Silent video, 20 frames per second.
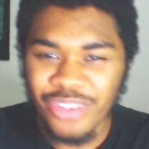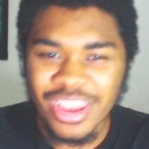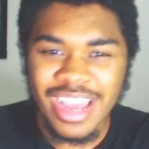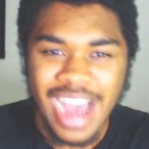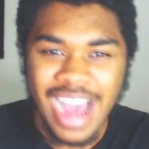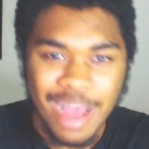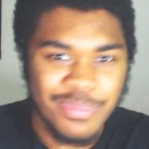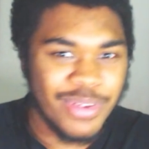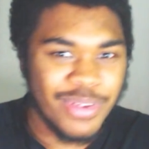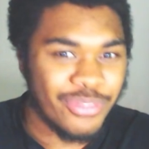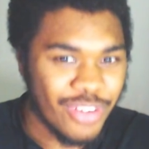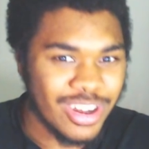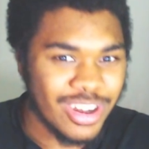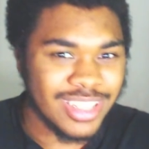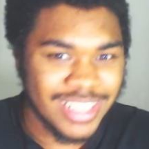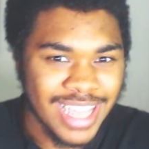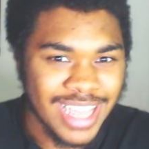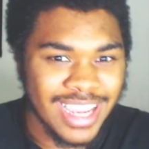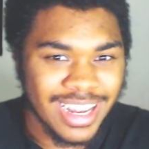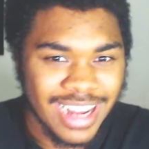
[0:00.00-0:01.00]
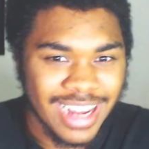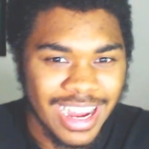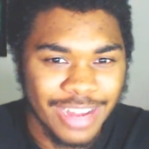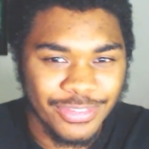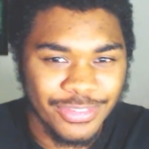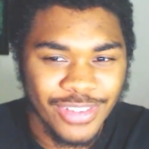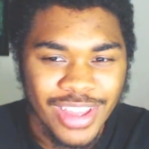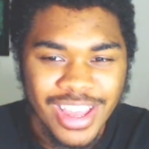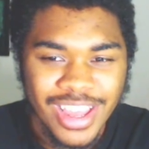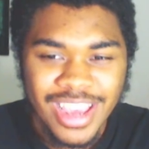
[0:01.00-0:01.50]
happened for the second
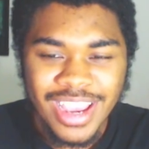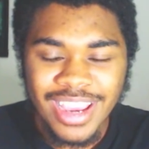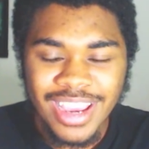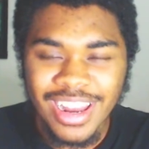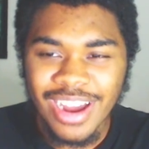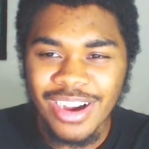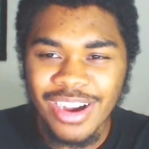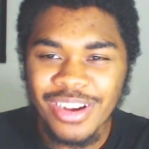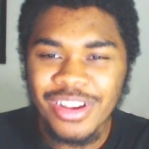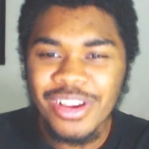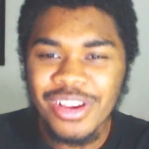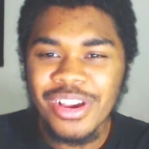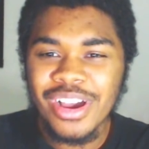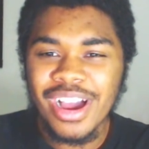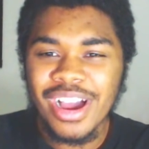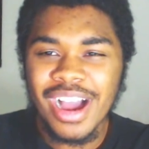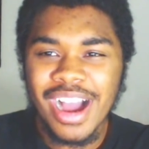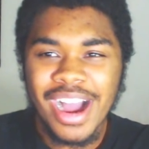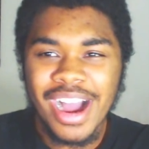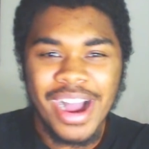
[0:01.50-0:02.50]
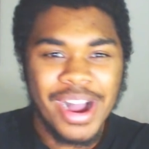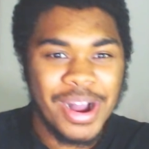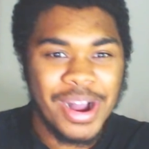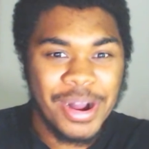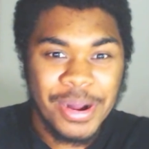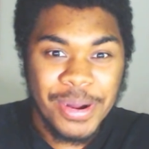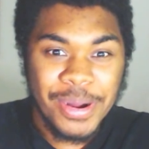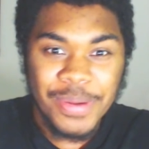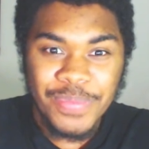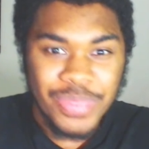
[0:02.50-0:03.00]
half,
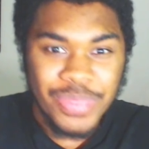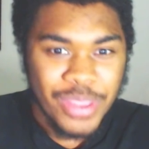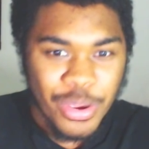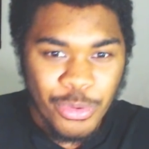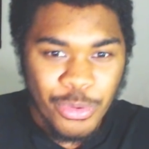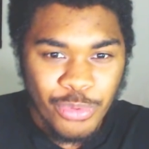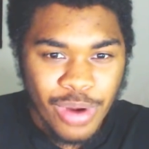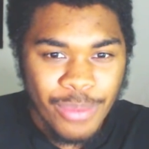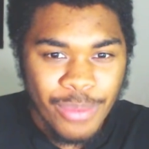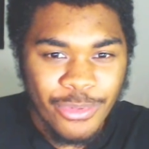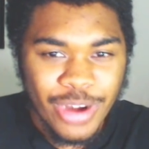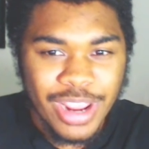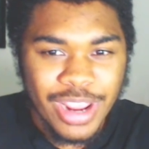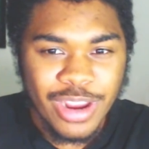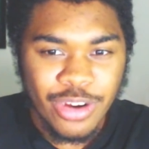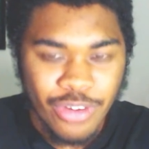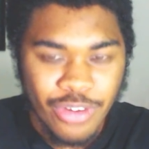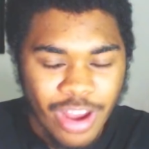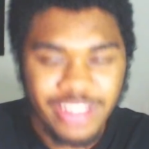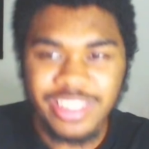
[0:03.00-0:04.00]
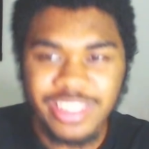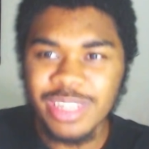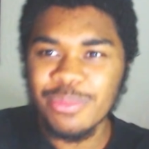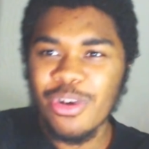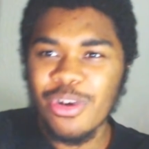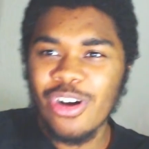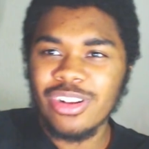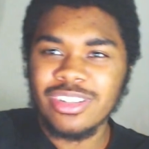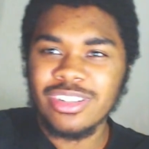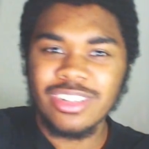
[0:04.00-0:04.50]
Ribery crossing
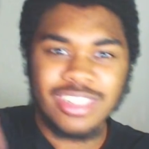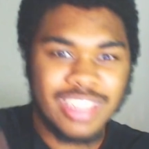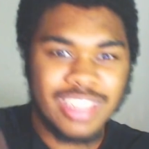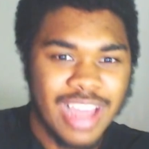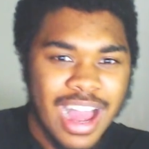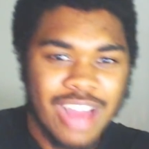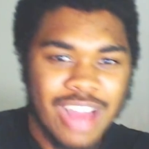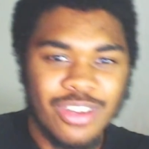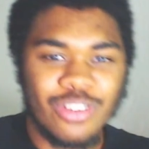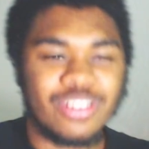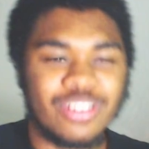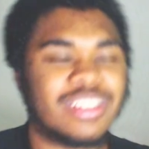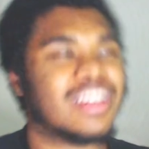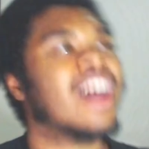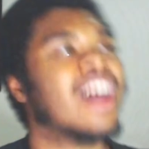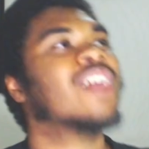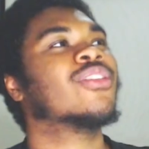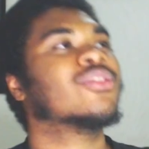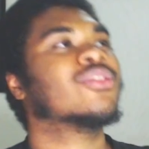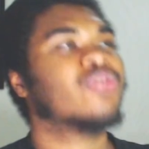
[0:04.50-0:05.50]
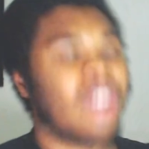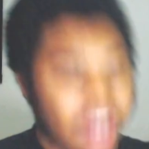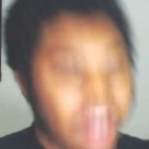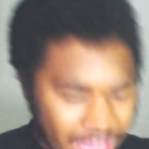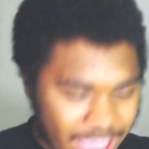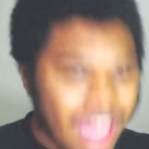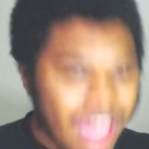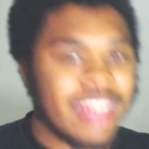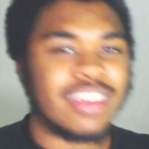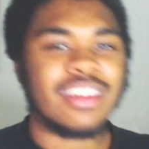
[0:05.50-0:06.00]
ball to Thiago trying to
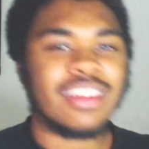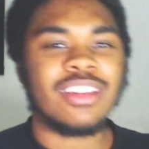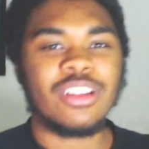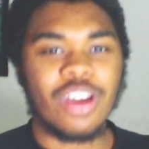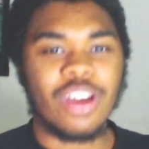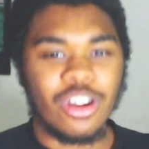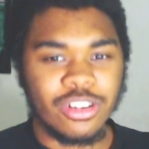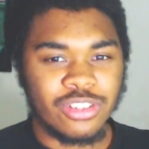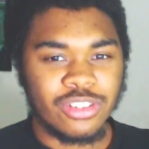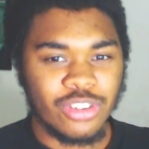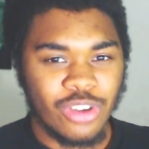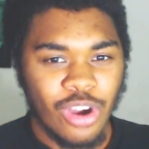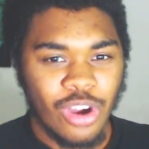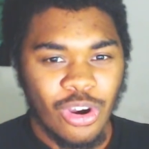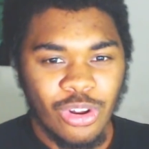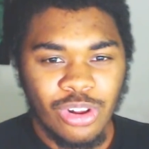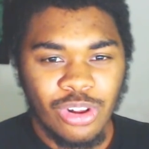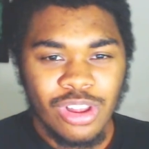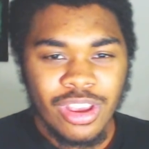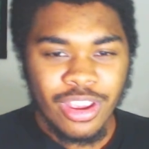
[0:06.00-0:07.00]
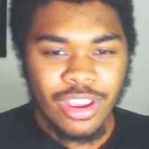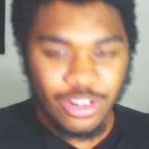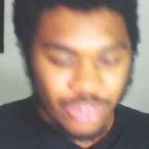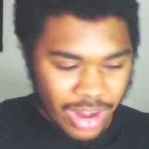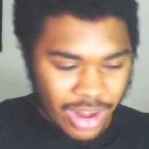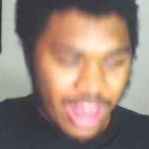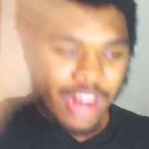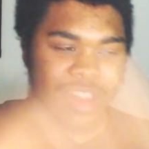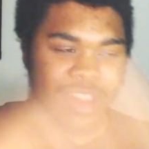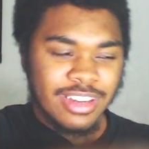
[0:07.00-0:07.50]
head it onto goal. You're
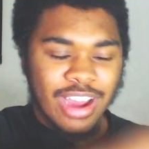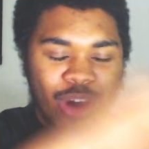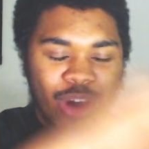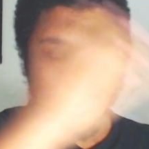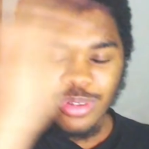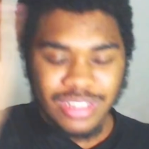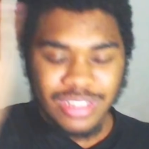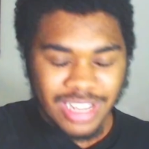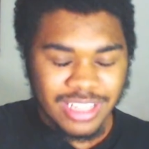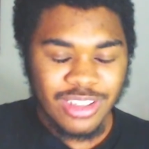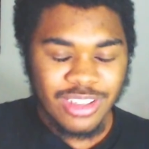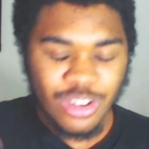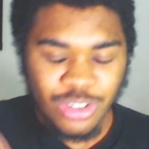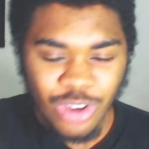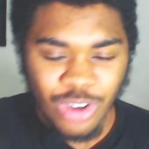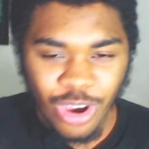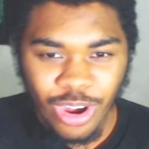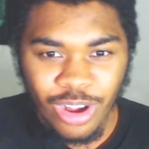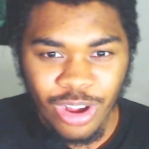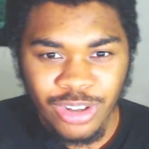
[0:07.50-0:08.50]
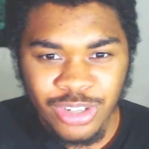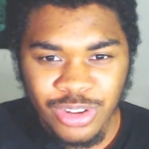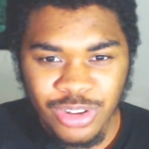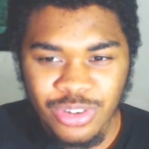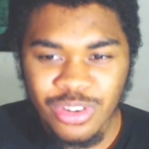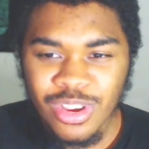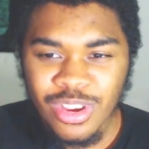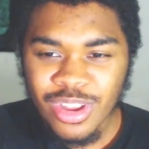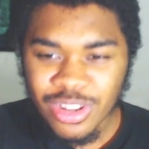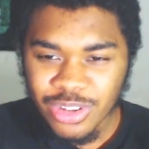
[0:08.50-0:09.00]
trying to head it downwards as you're taught
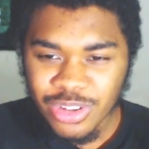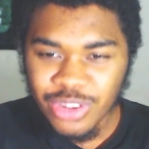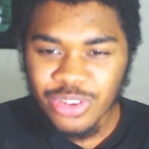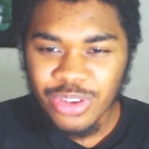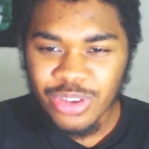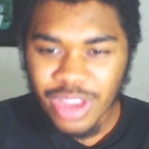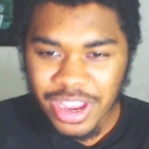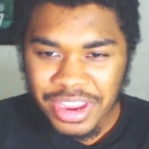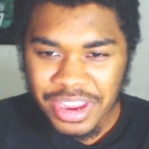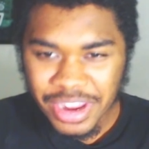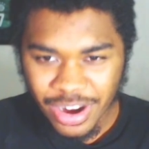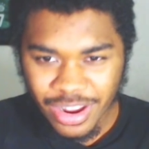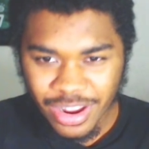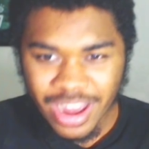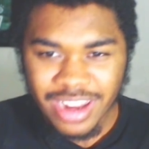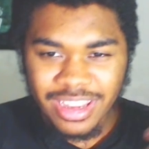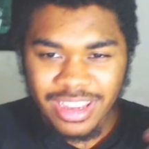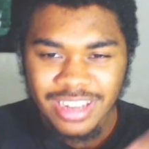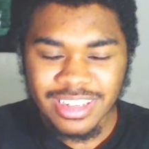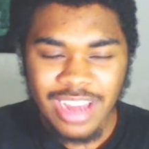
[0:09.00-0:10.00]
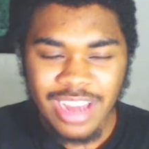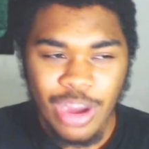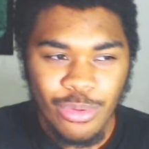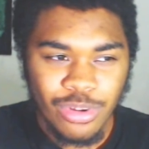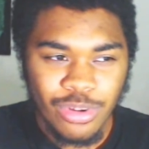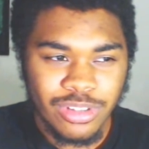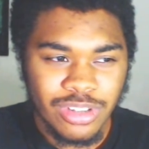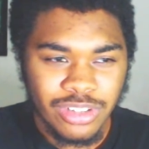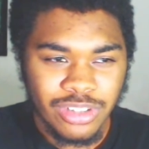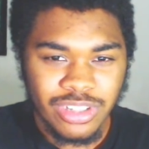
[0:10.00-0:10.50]
to do, heading it
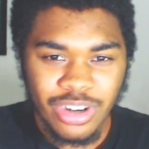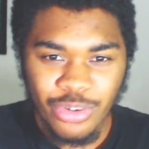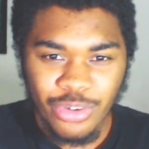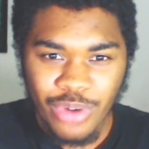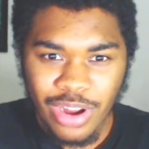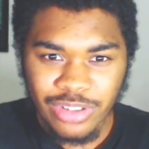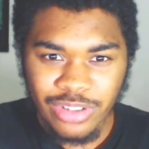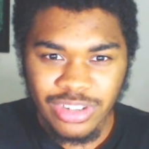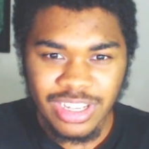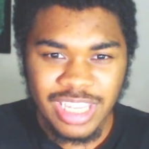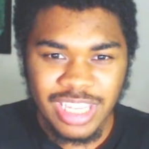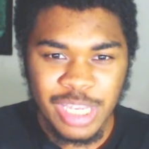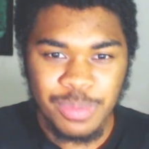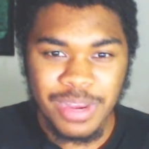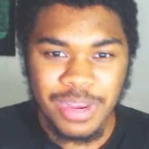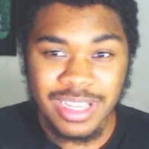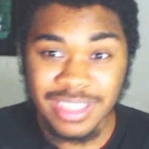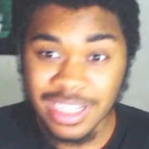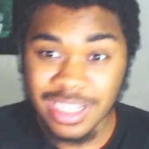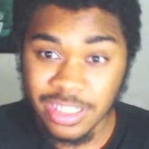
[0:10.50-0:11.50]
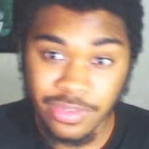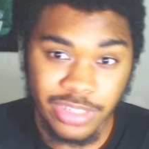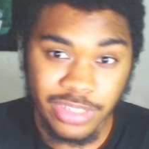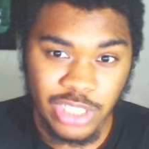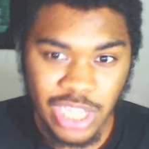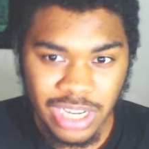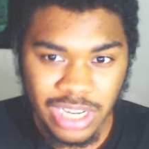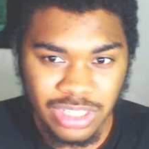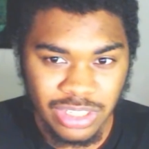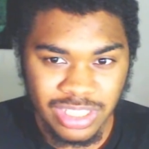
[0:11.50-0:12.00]
downwards onto the ground so the keeper has less of a
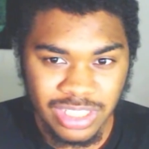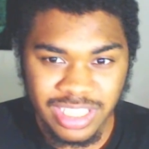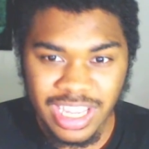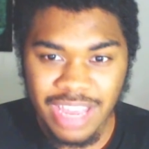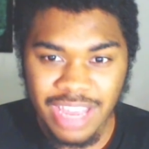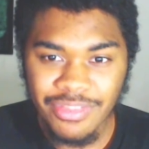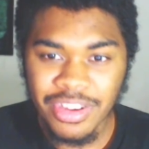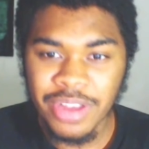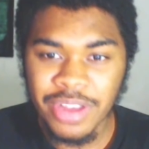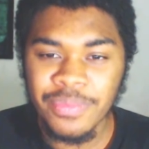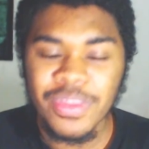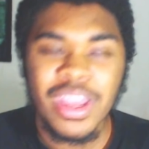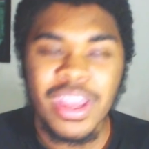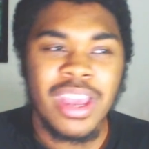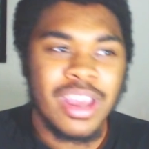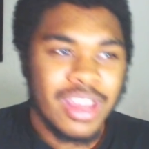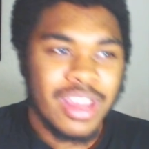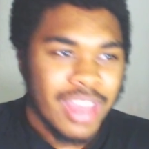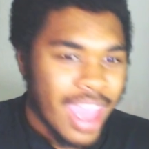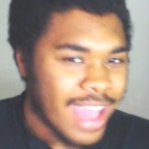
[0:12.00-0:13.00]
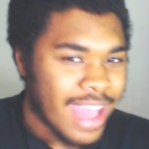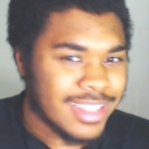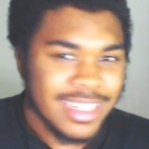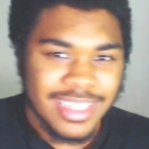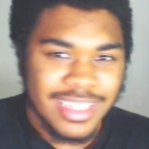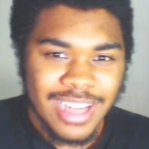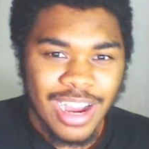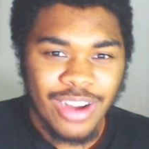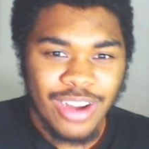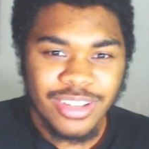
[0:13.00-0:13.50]
chance to save it. Heads
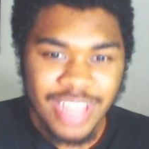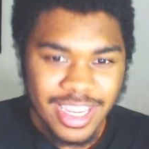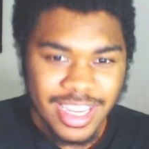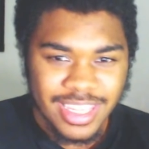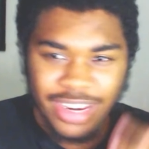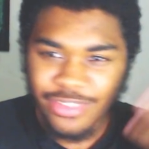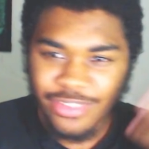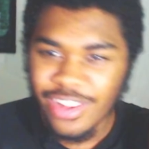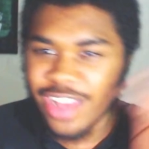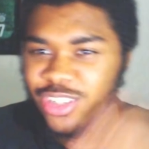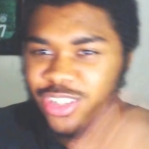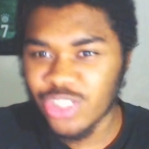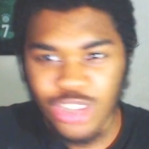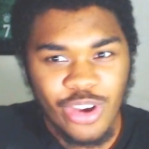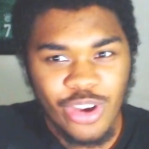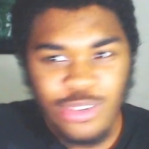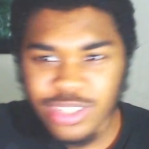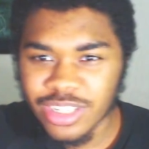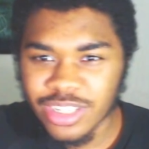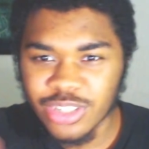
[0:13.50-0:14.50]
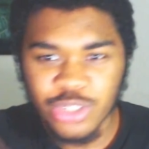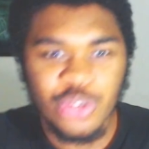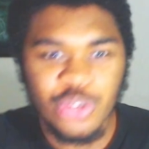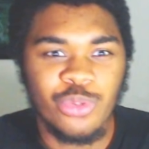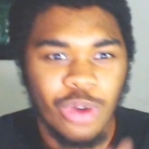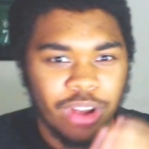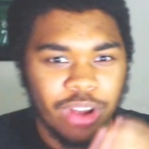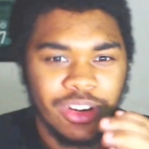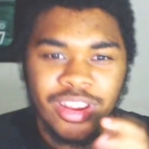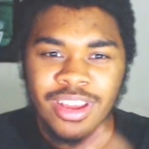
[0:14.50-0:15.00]
it down, takes a deflection, goes in,
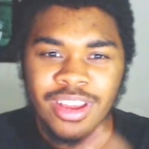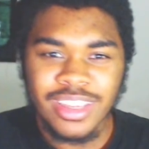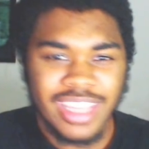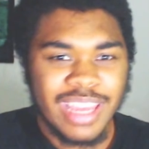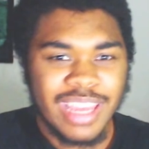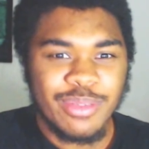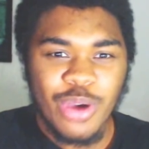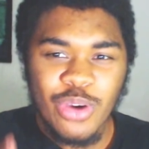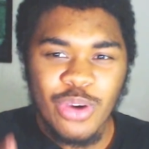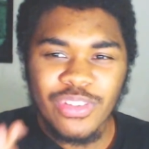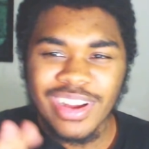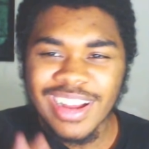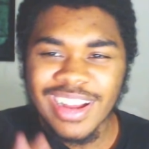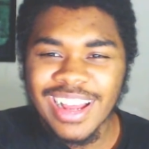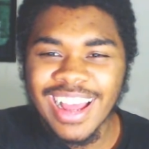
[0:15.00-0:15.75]
2-1. Game over.